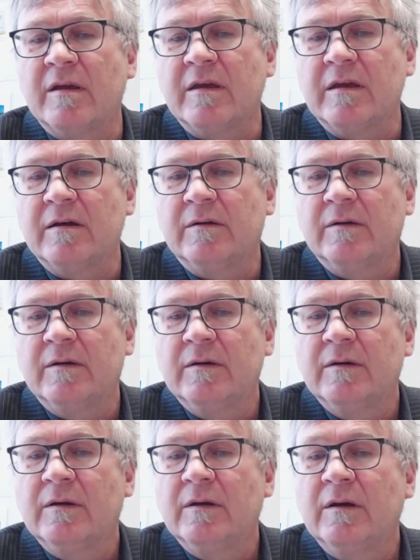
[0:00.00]
here.
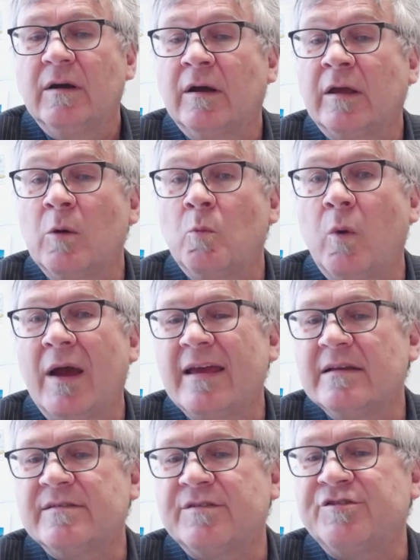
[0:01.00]
Okay, and why
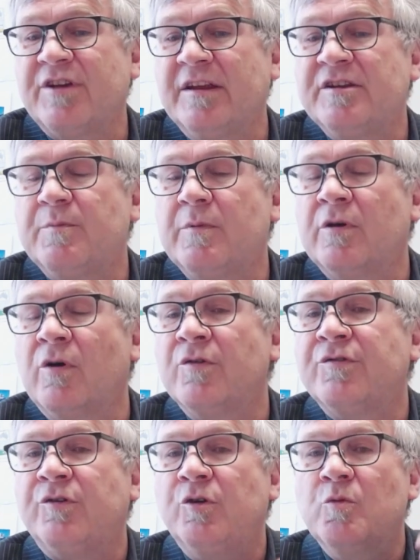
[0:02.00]
has it changed?
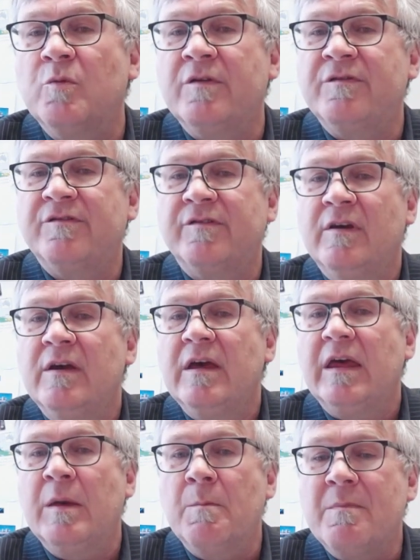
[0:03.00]
Because humans
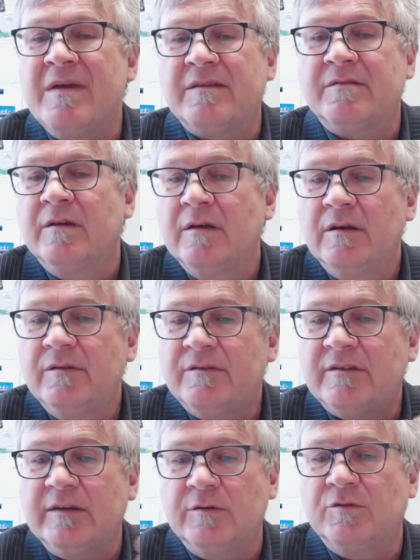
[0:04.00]
emit
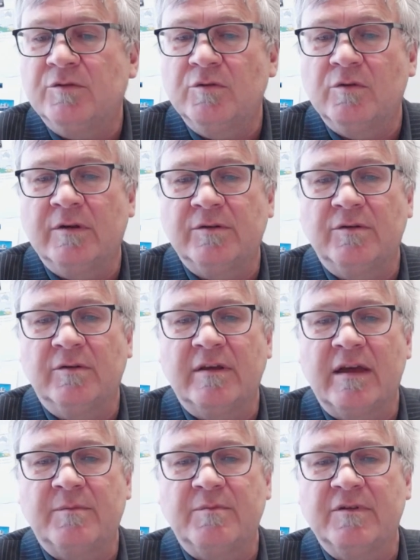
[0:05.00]
CO2 into
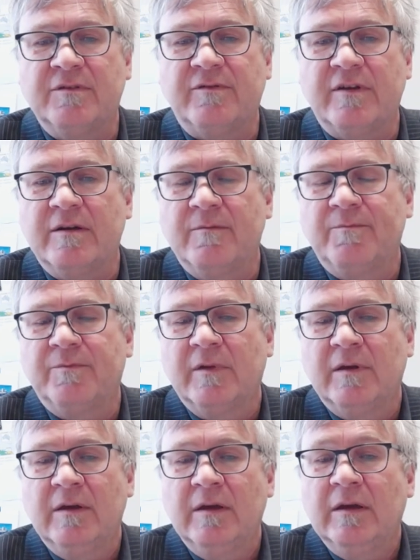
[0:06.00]
the atmosphere.
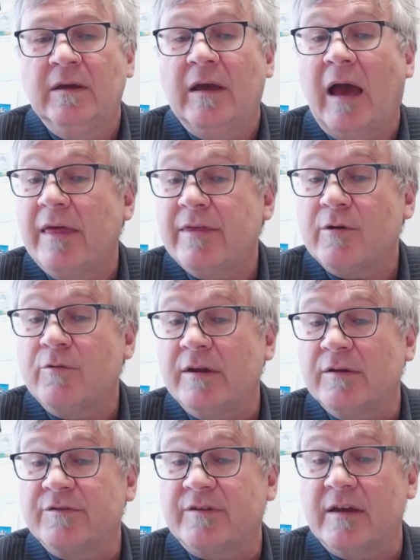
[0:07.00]
Other
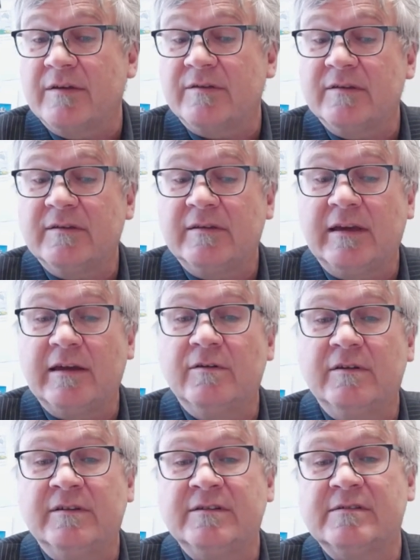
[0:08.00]
greenhouse gases,
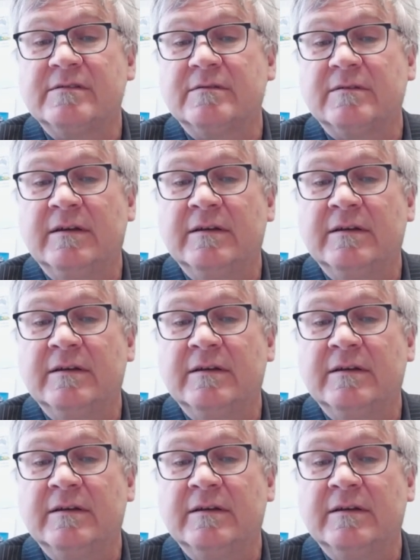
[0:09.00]
here is